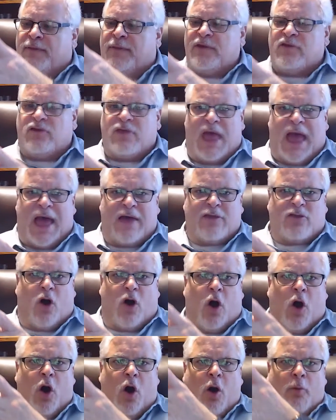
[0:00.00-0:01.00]
This has
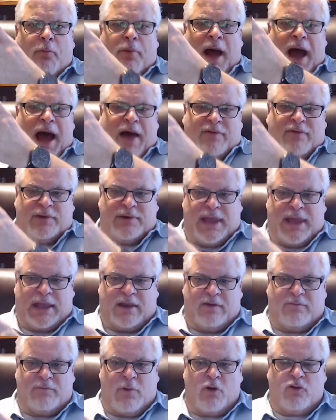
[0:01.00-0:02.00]
all positive and
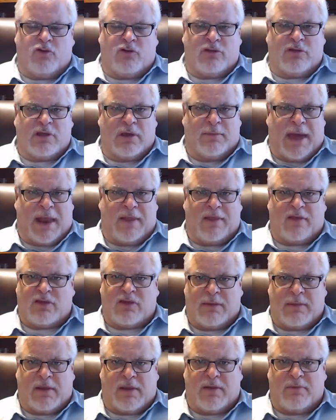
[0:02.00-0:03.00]
negative emotions come out of the
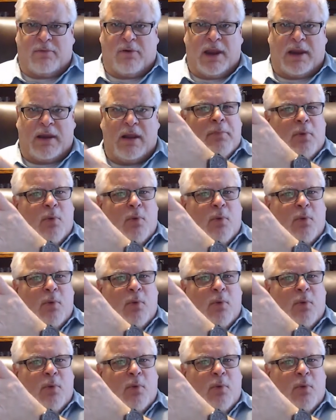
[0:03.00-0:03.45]
same area of the brain.